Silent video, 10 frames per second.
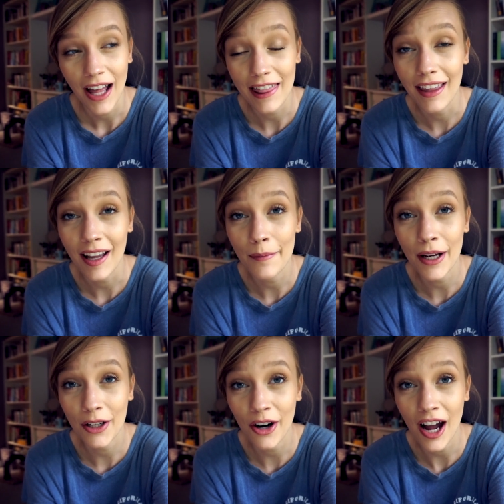I think I
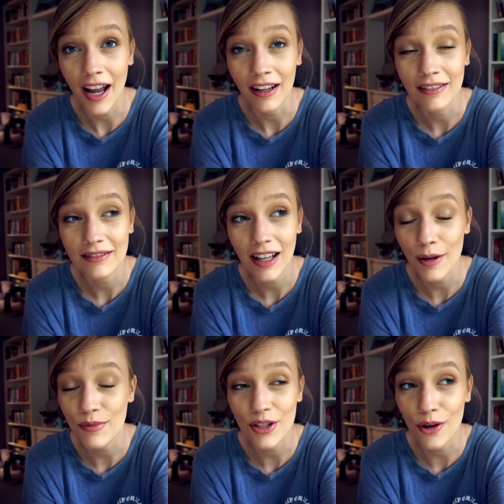might cry.
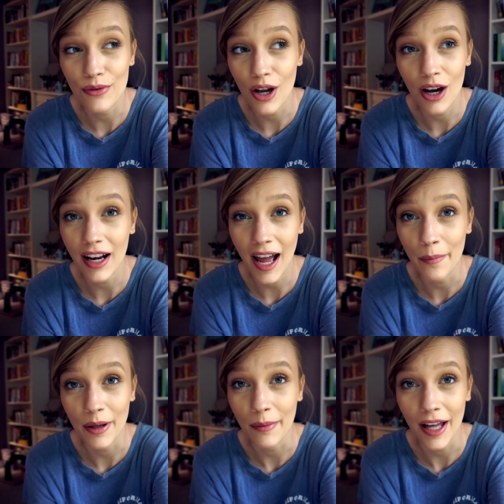I'm so not
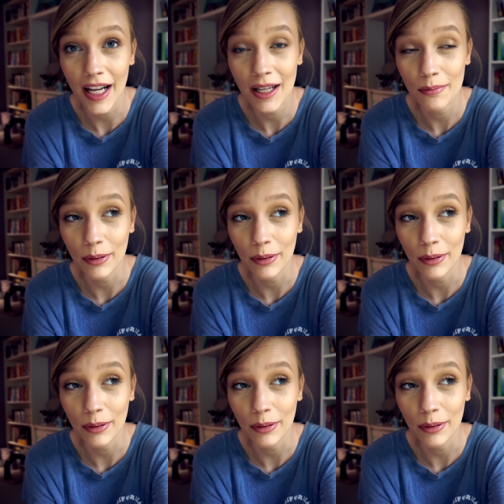happy about it,